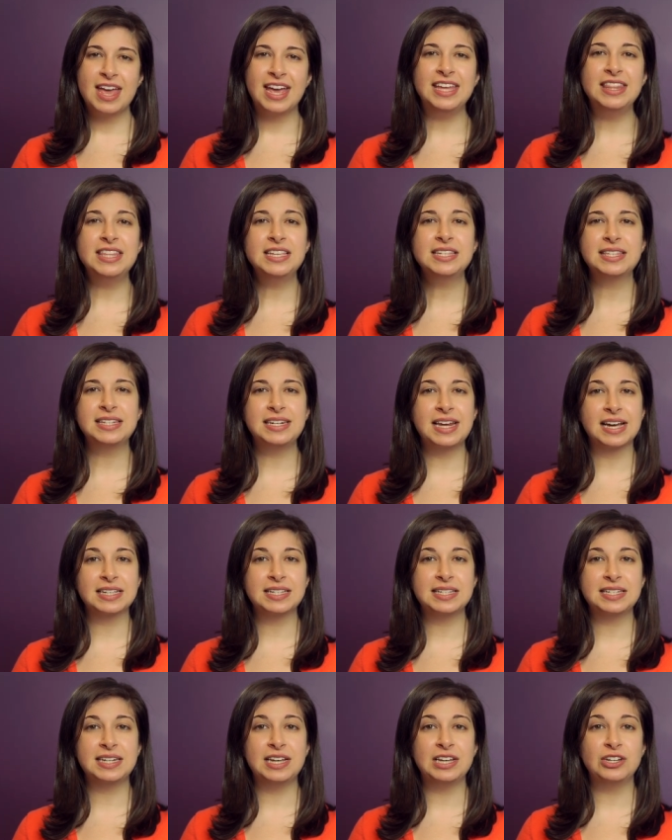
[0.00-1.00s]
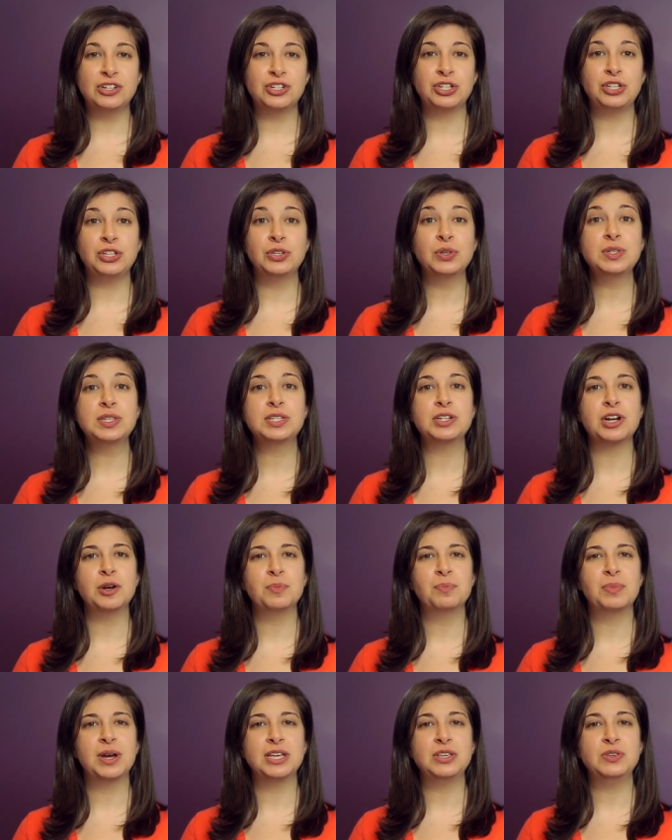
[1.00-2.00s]
In this next stage, you'll
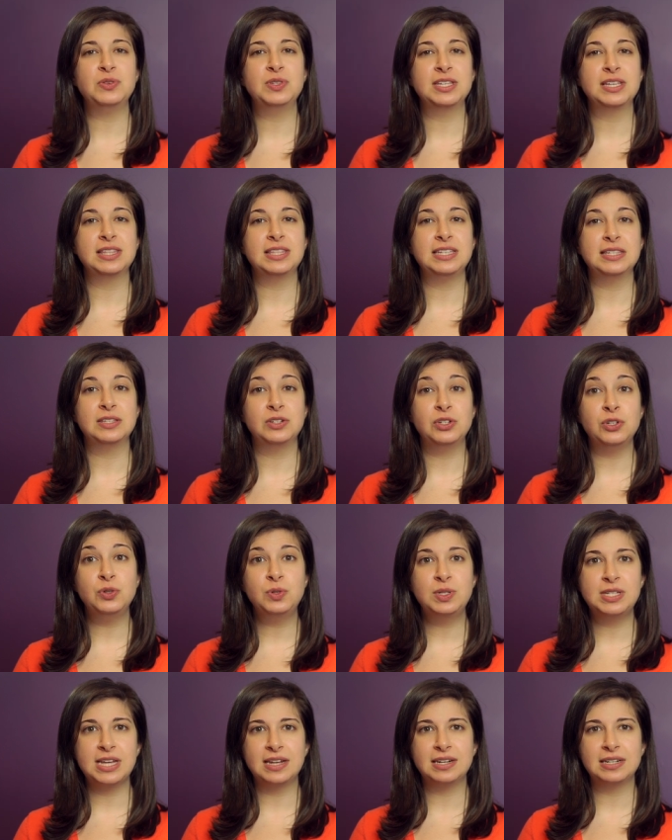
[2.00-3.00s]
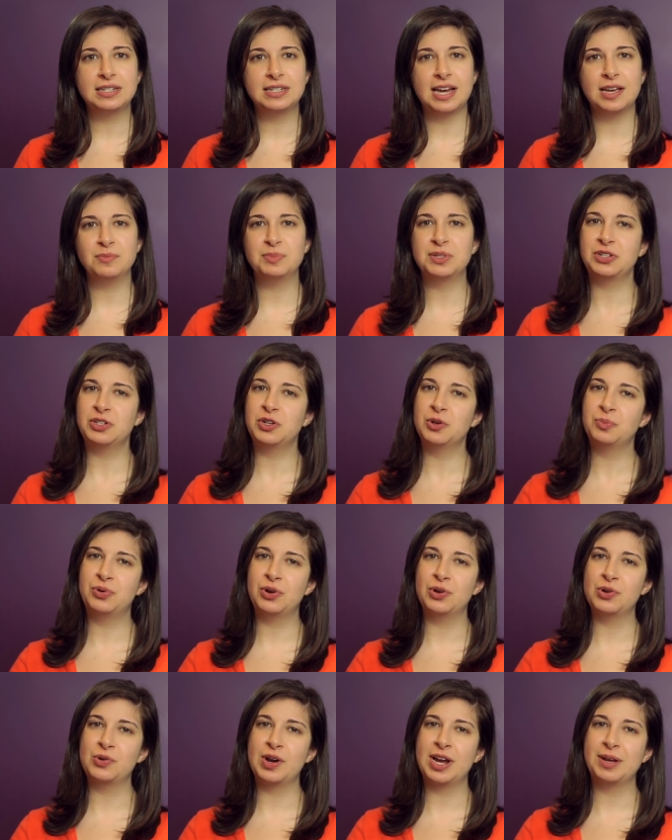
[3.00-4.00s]
start by using these new data types in your
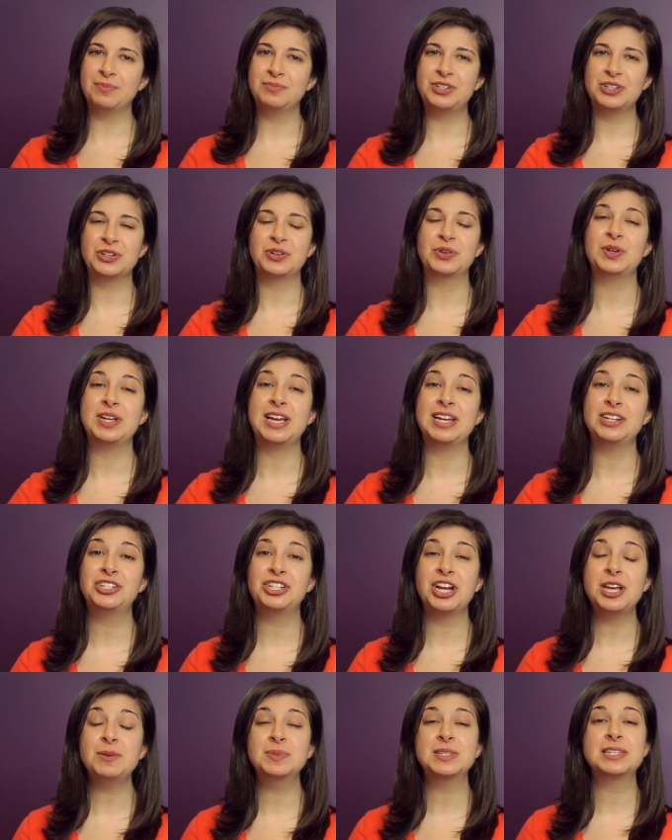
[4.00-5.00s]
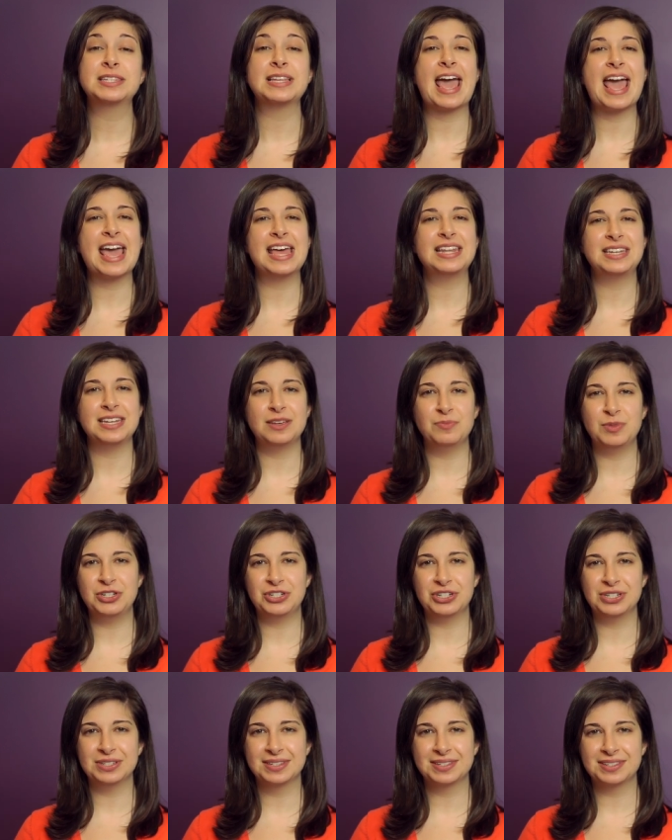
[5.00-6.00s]
program to create shapes and
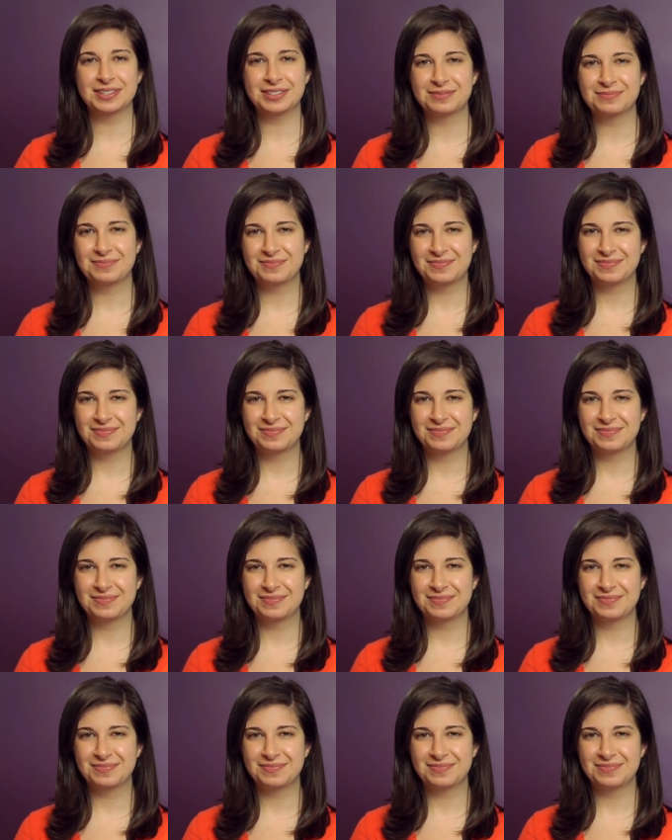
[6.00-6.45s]
images.